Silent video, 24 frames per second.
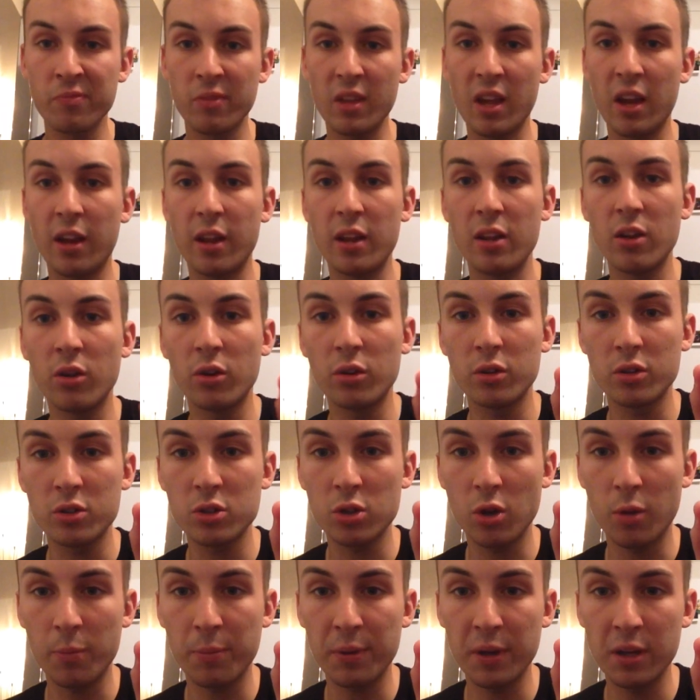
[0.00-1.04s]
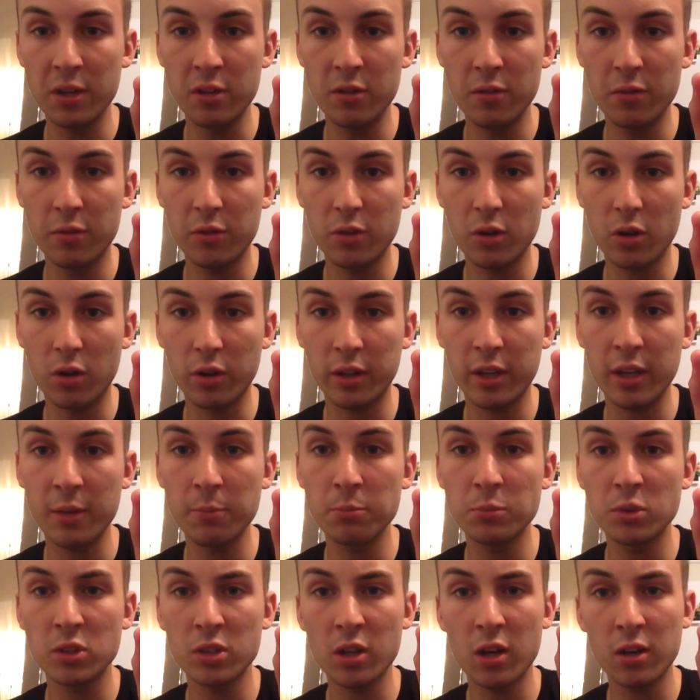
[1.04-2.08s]
And then on the top here you've got
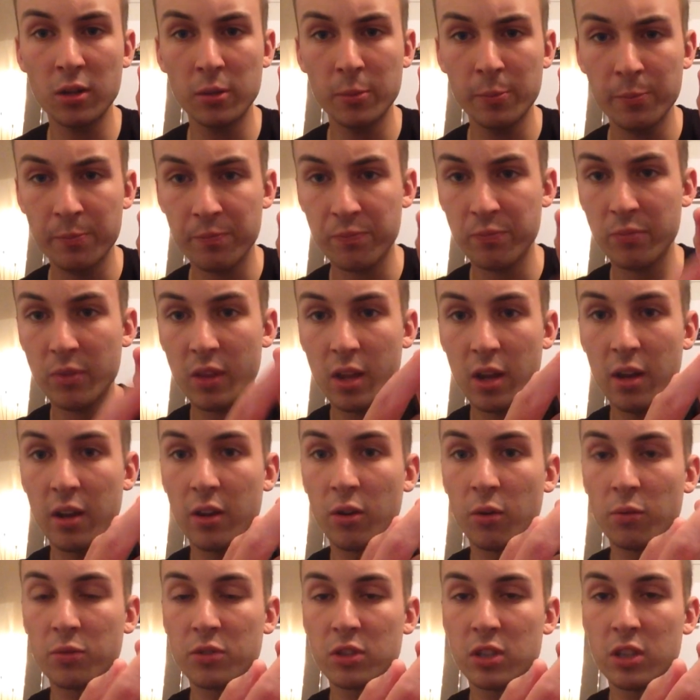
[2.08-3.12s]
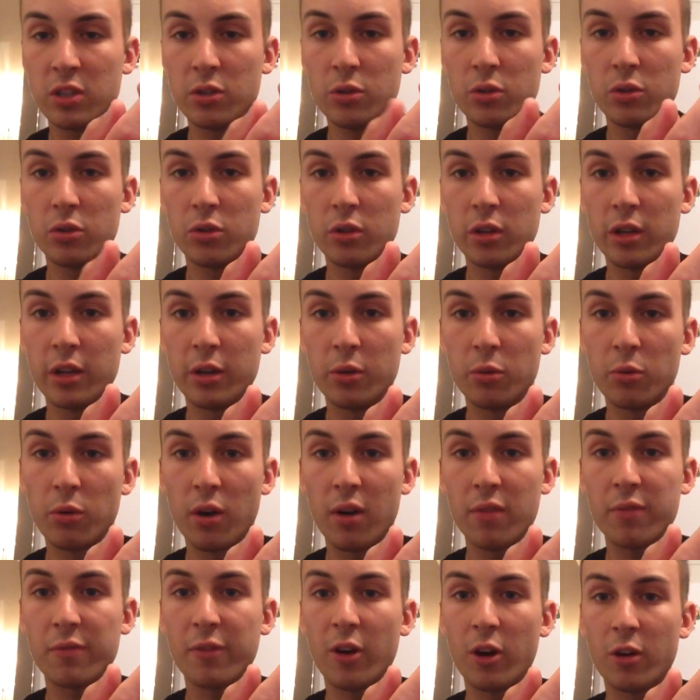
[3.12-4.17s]
Kimsun, and then obviously your
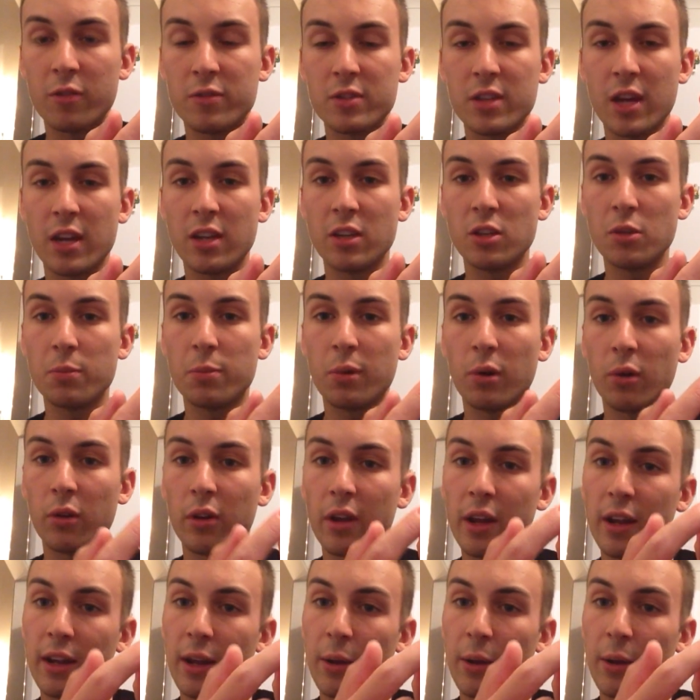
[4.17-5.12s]
little 510 that you put on there.